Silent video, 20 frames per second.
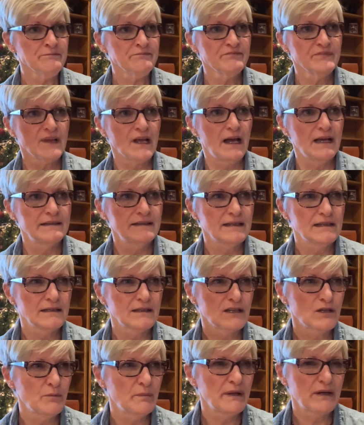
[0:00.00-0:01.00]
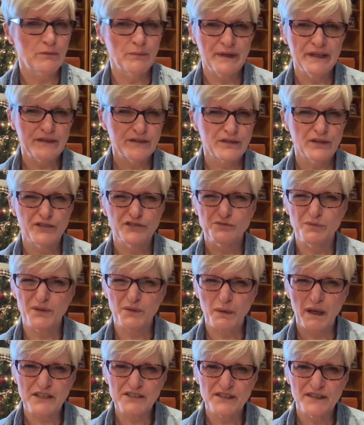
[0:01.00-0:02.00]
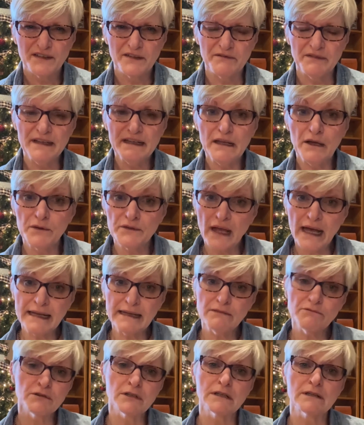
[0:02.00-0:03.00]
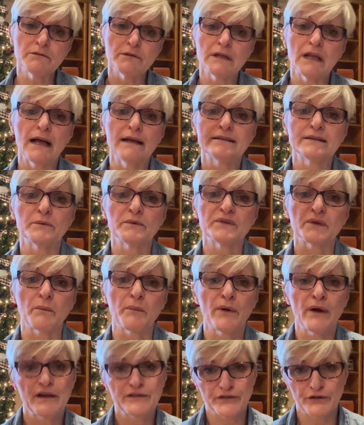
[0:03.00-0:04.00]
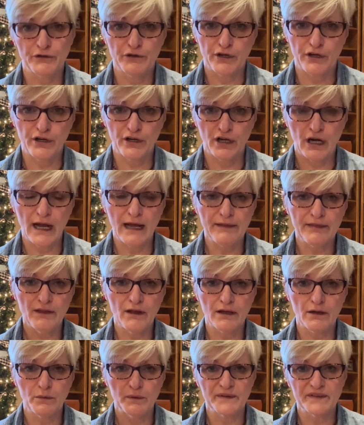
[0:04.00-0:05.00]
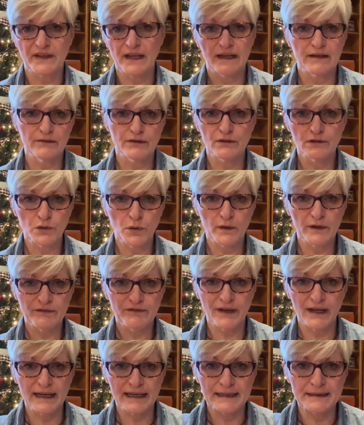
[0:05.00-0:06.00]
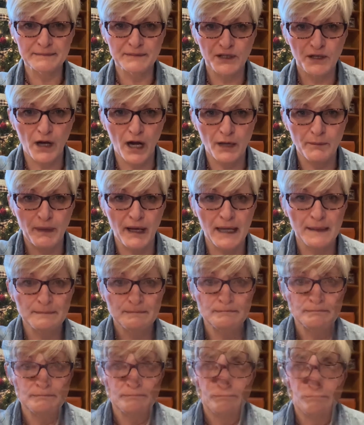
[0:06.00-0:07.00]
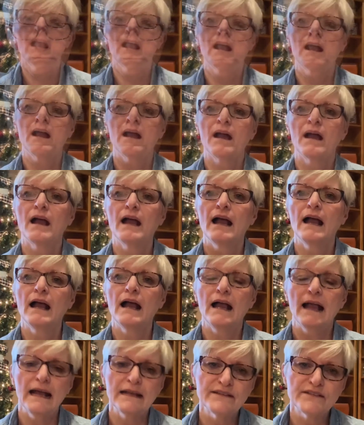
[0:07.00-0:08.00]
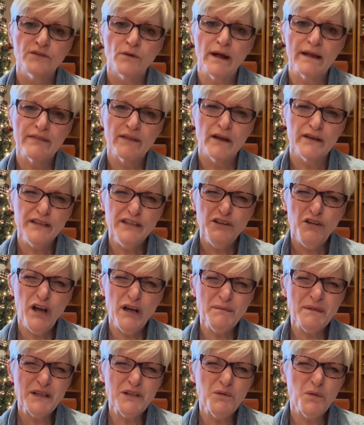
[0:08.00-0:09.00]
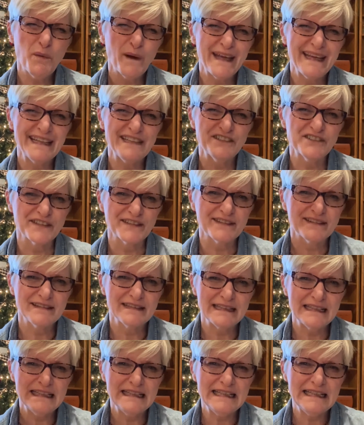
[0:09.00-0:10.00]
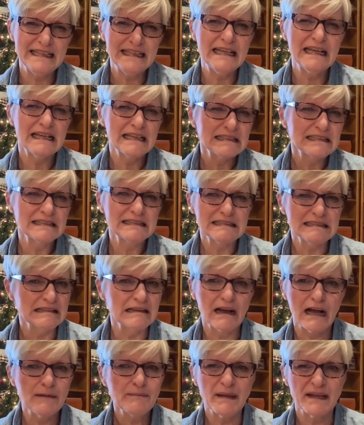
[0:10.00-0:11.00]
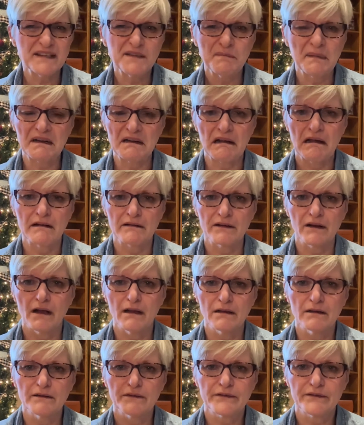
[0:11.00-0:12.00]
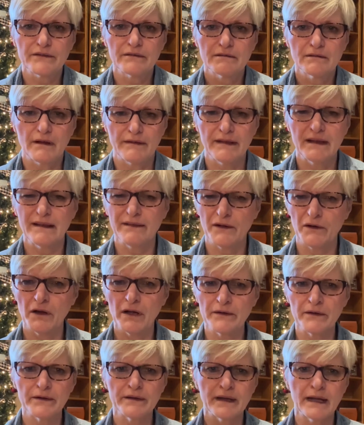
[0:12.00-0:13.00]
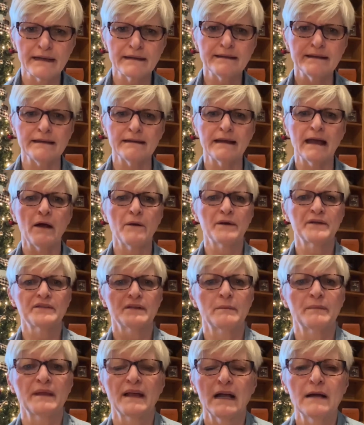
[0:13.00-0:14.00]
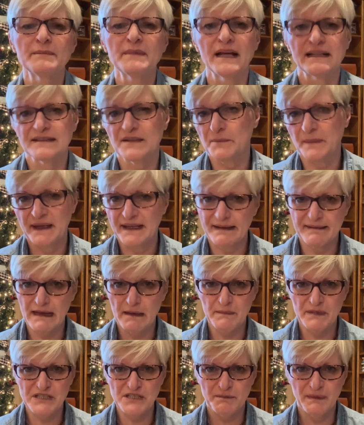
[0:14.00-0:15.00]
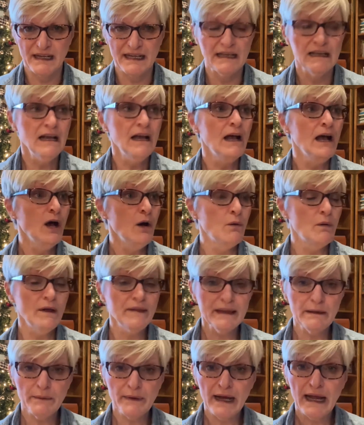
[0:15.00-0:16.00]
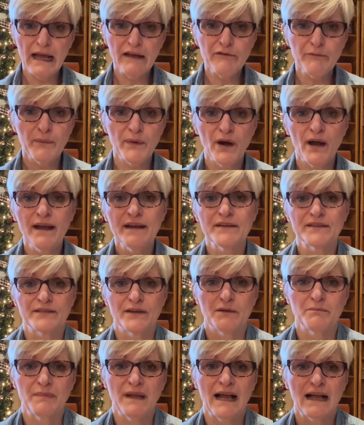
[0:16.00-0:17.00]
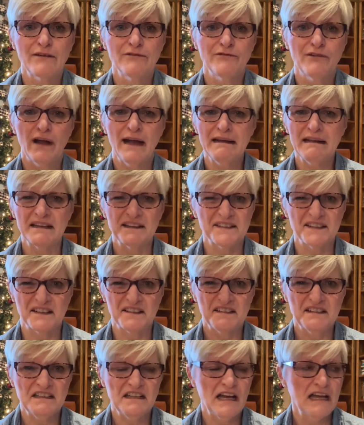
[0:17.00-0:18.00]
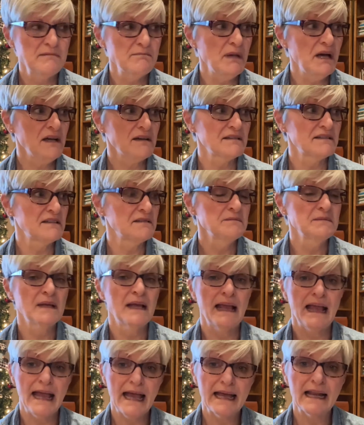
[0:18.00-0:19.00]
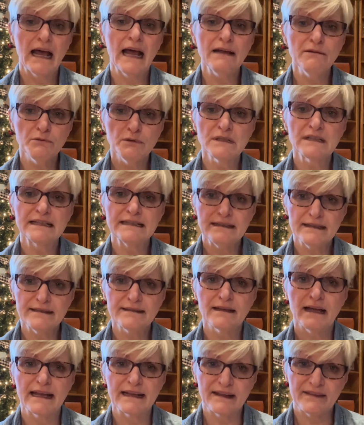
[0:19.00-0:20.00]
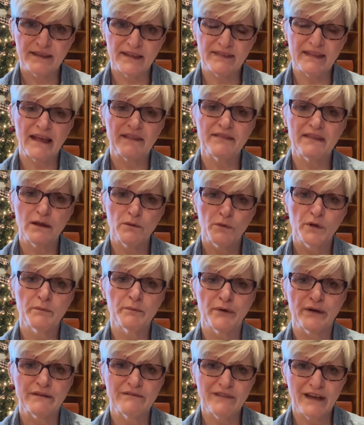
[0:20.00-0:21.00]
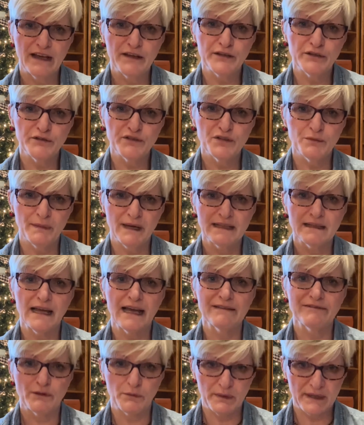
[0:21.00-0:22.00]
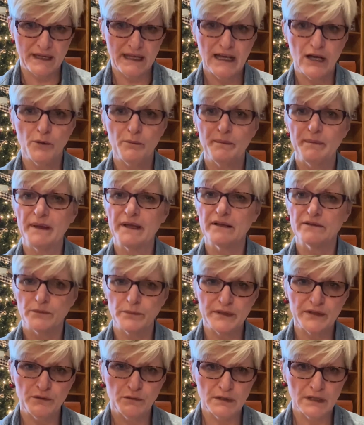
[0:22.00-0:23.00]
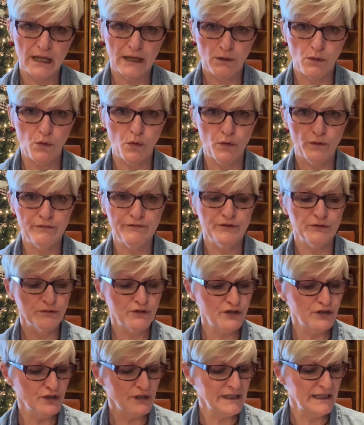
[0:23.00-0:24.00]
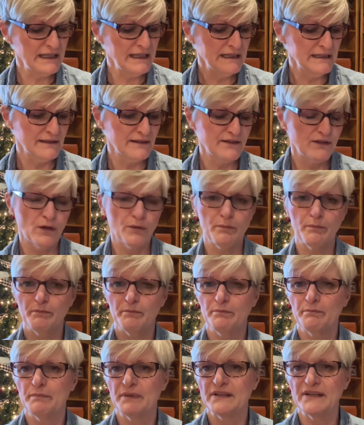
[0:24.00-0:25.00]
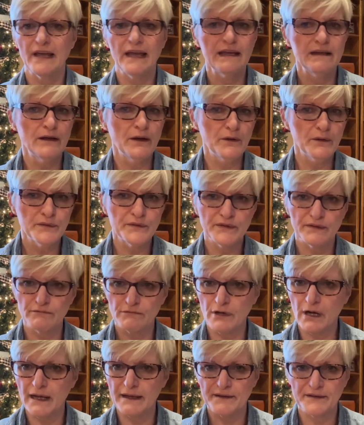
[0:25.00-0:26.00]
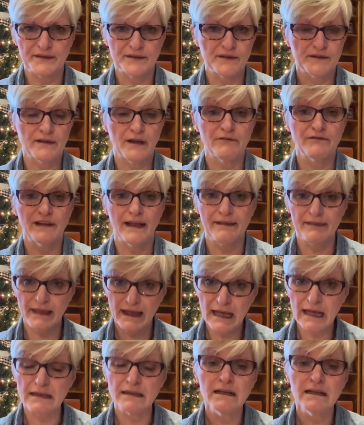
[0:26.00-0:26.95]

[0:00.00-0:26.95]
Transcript: I did a little bit of research, was watching some videos. I didn't really realize it was a pressure cooker. I thought it was kind of a glorified crock pot. And so I thought, you know, I'm going to wait and just see you know, I'm not spending $100. I think they're 119 now or something. I'm not spending that much money. Well, they were half price on Black Friday, 69 bucks. And I really decided that that thing would bring value to my life. It would help because we do a lot of whole food cooking and so potatoes and rice and stuff like that.